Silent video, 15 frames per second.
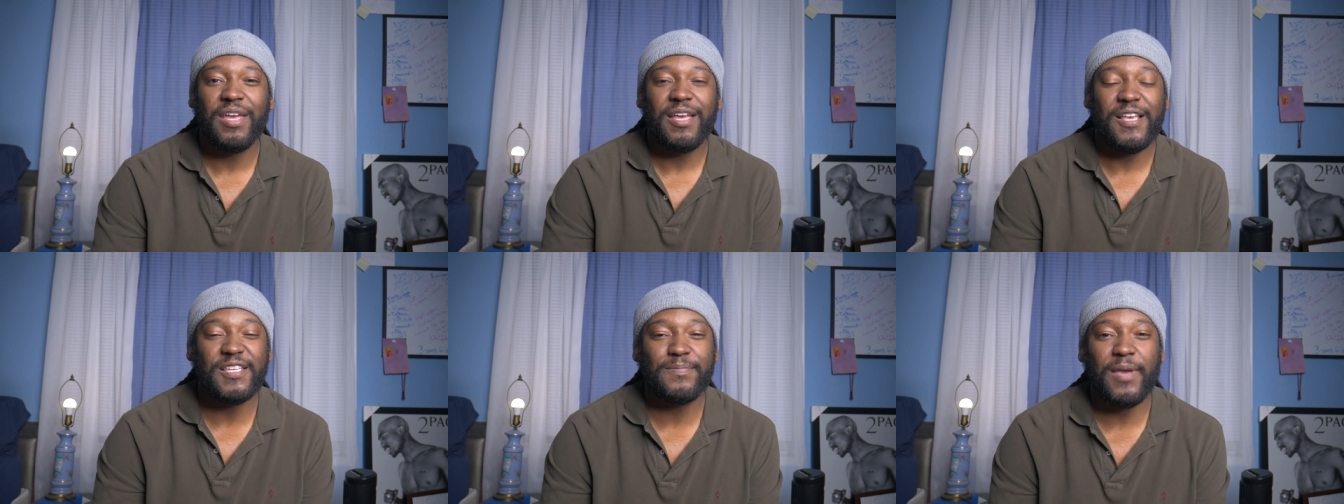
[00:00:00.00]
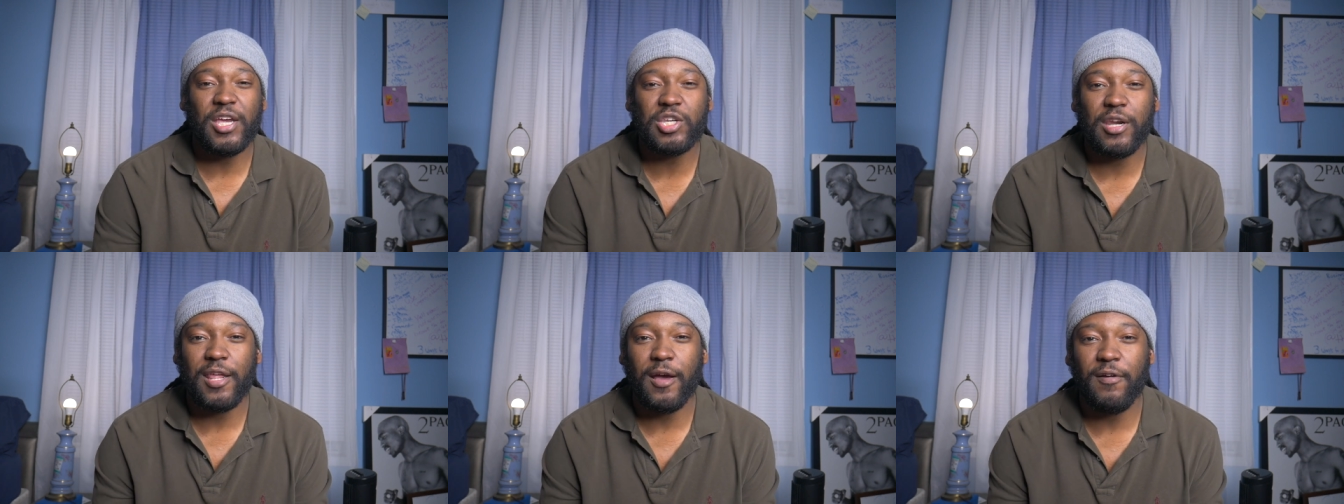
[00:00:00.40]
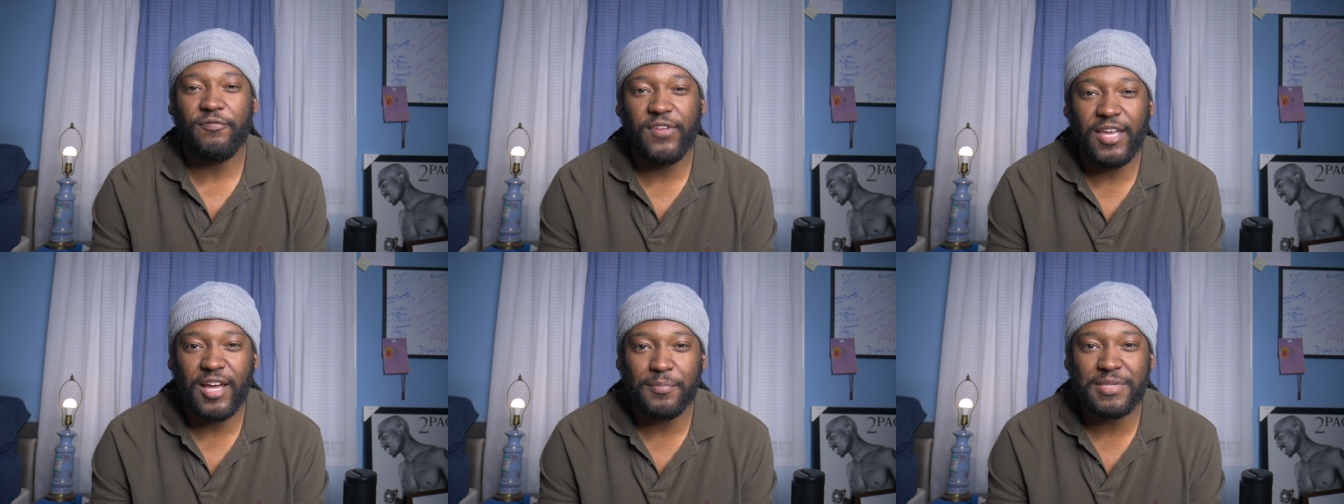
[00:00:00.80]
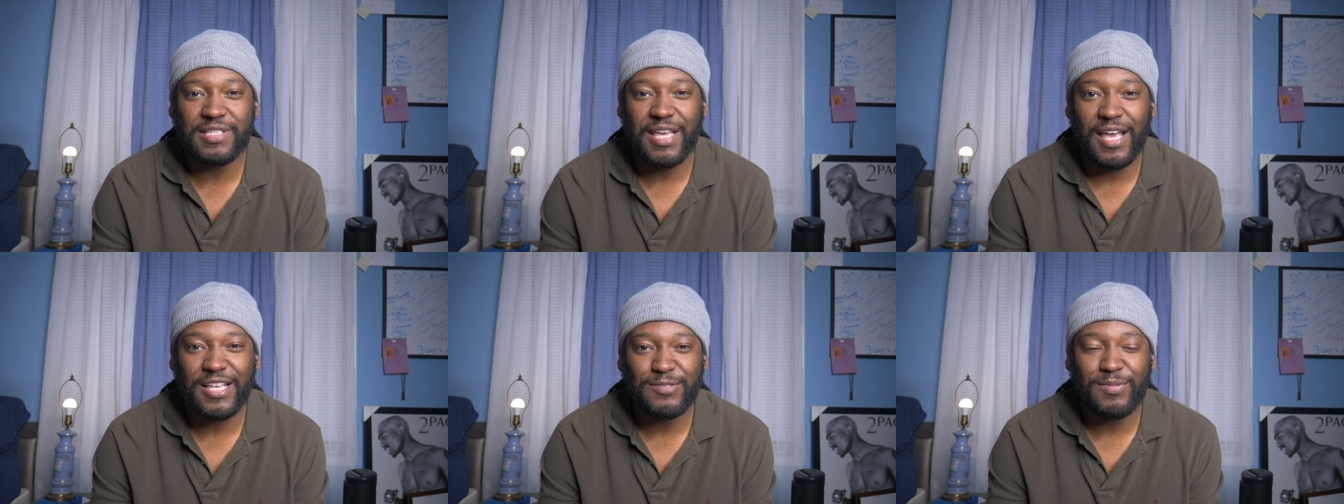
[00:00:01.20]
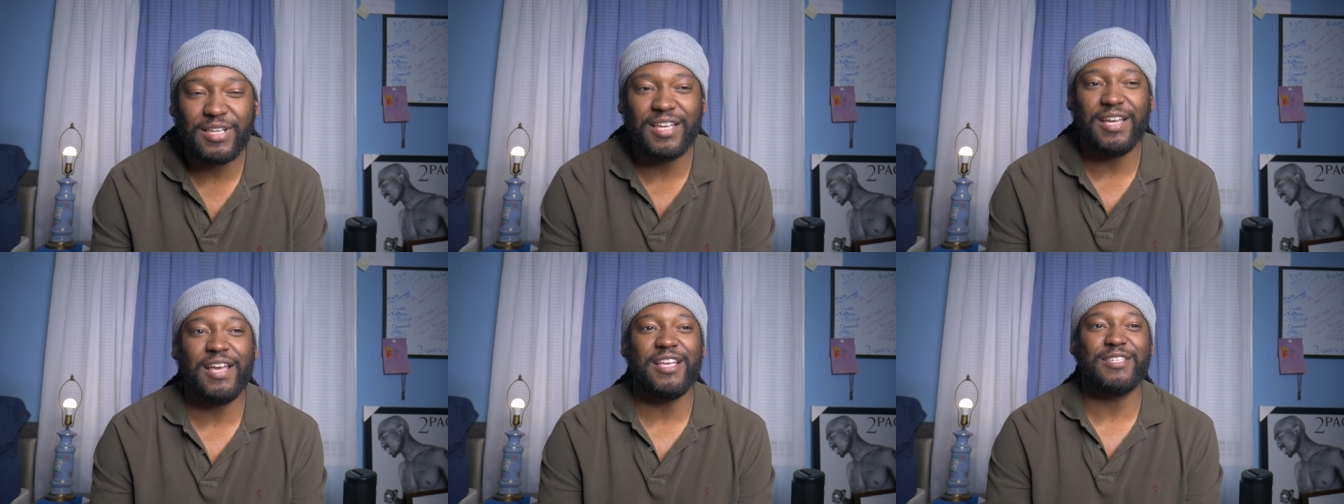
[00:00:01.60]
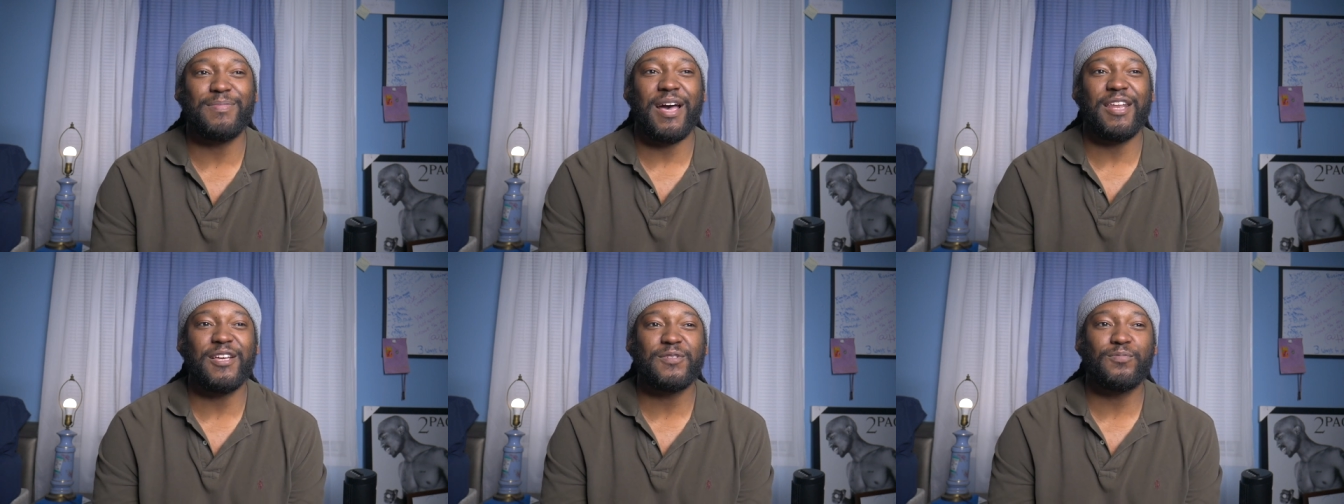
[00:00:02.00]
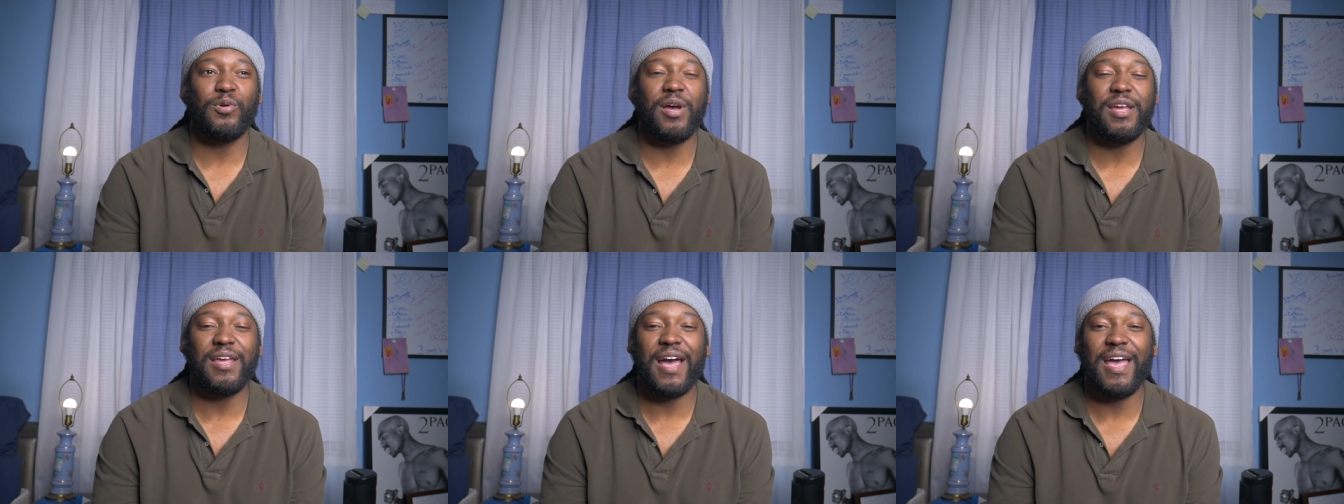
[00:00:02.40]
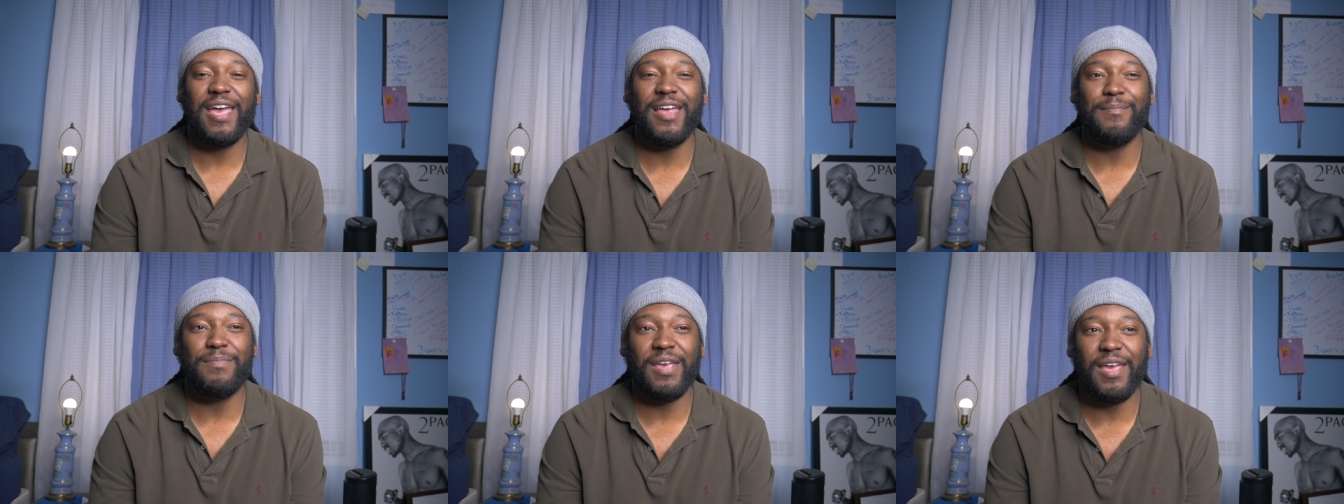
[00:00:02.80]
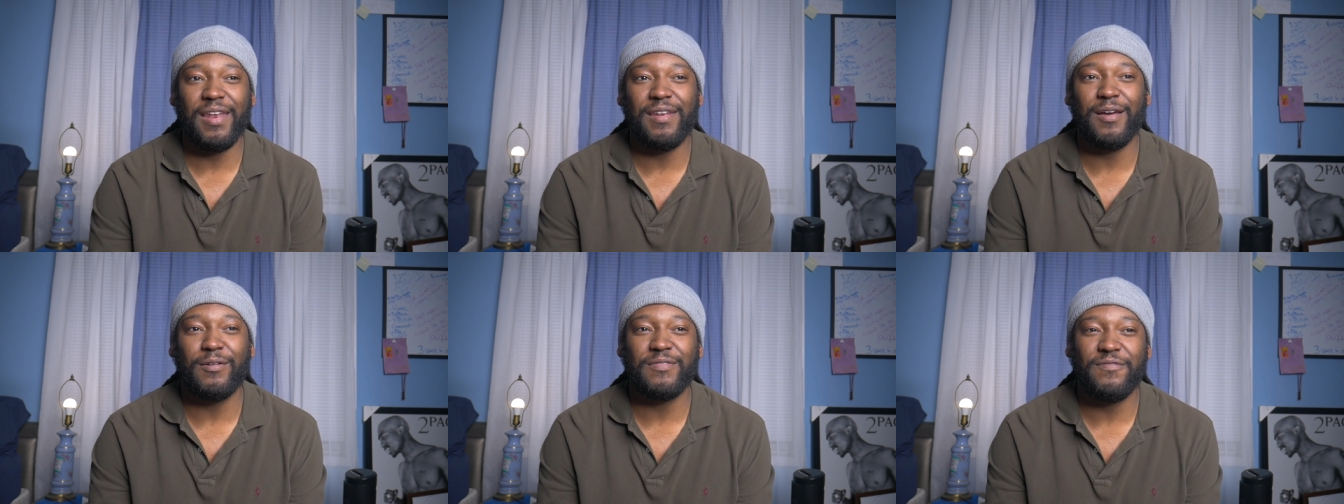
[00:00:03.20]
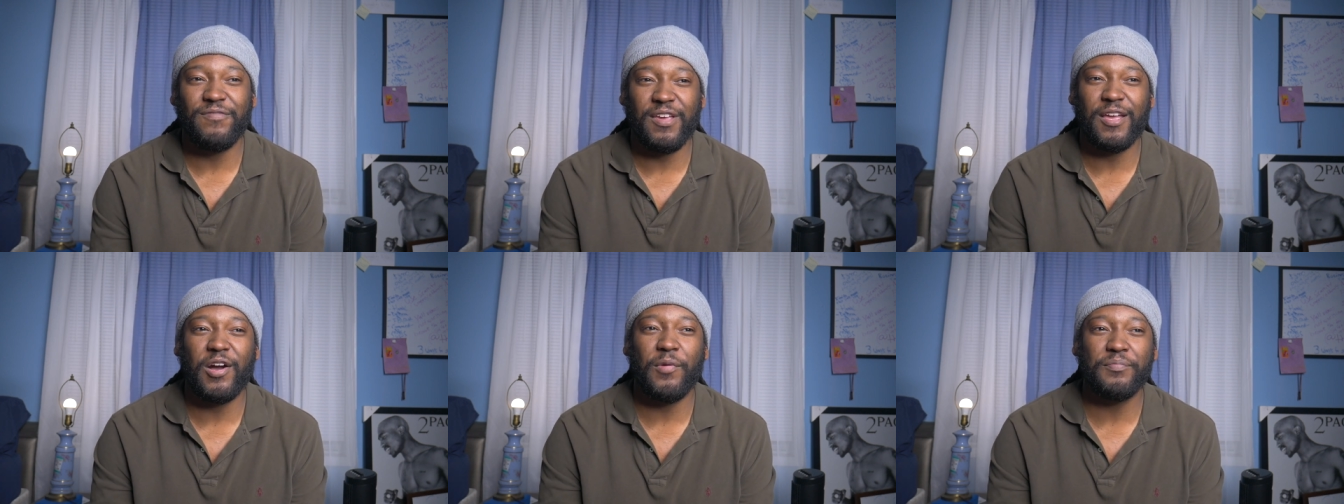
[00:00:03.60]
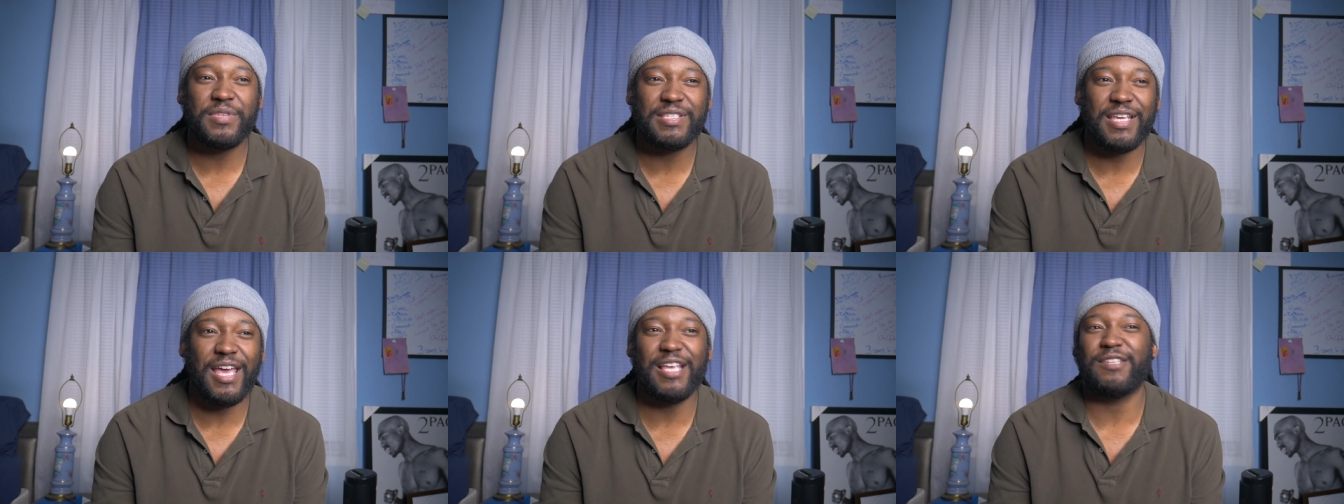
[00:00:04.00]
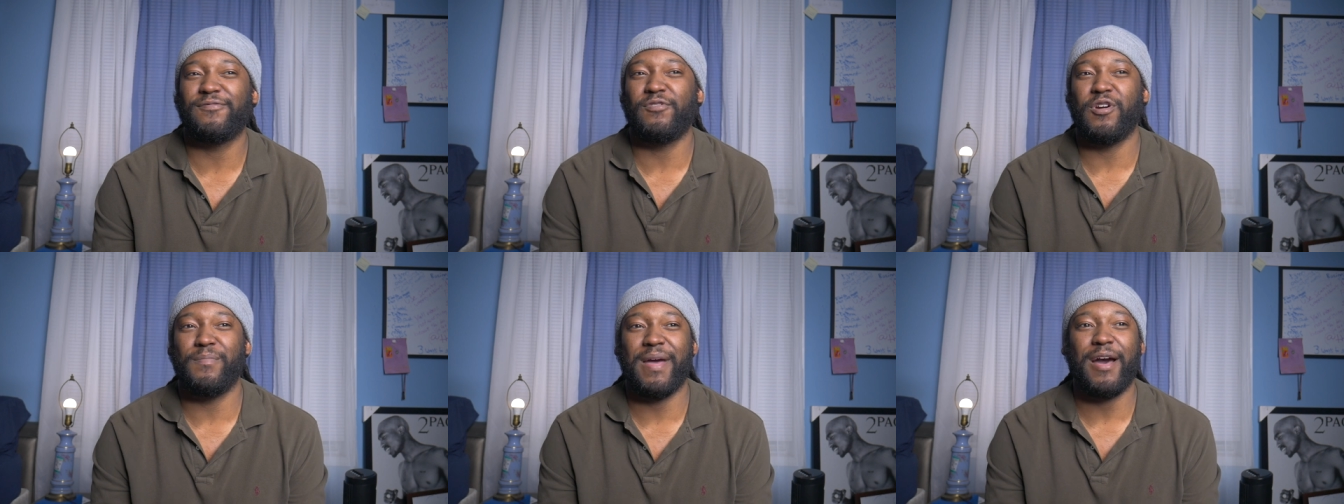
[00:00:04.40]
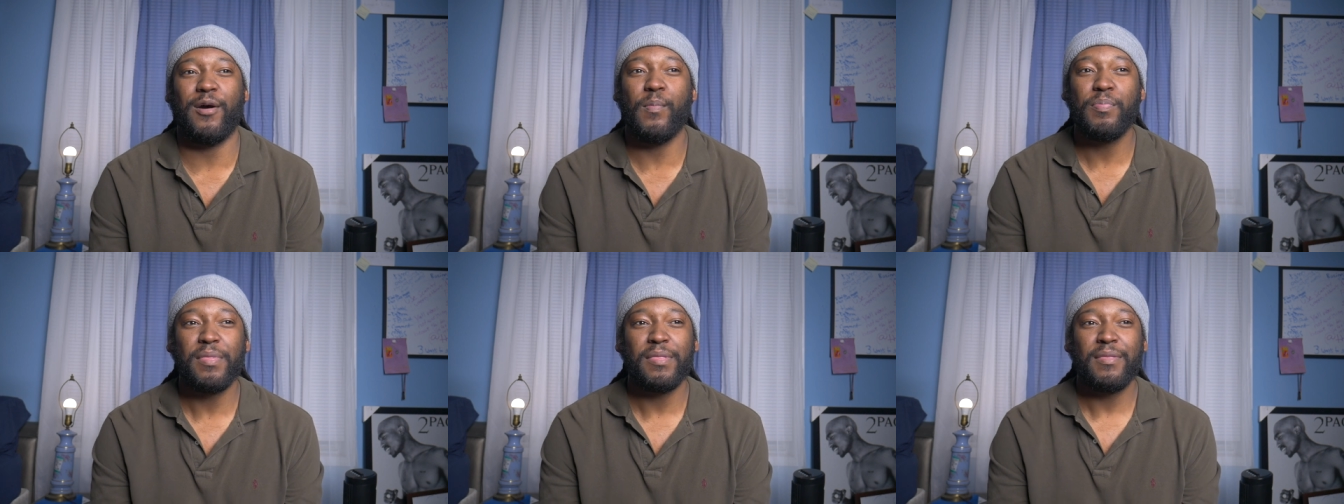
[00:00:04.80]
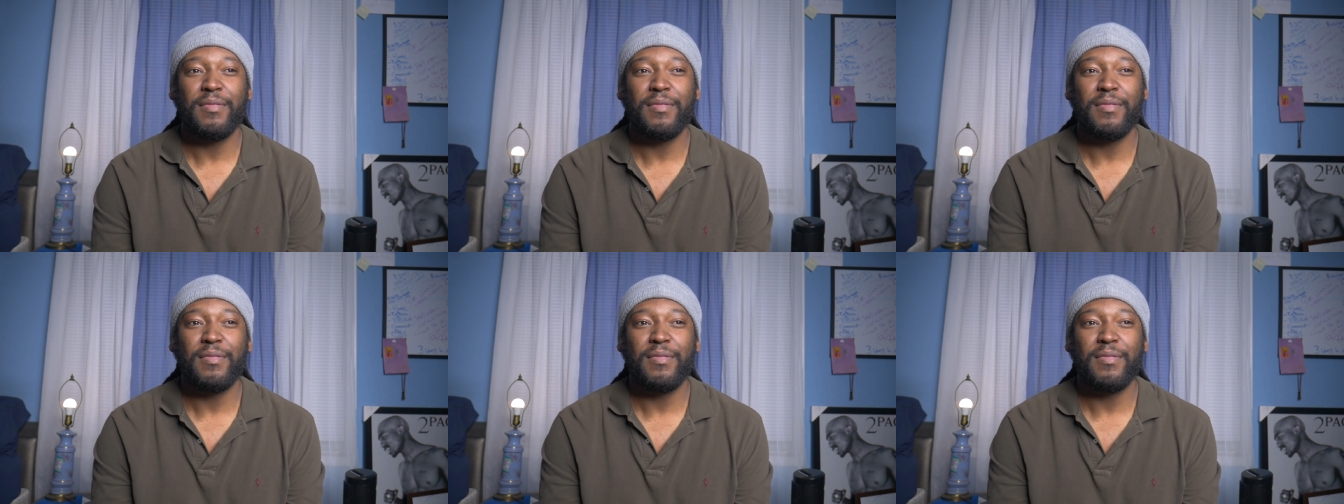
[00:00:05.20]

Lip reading: especially on film sets, because by this point I had been on film sets for about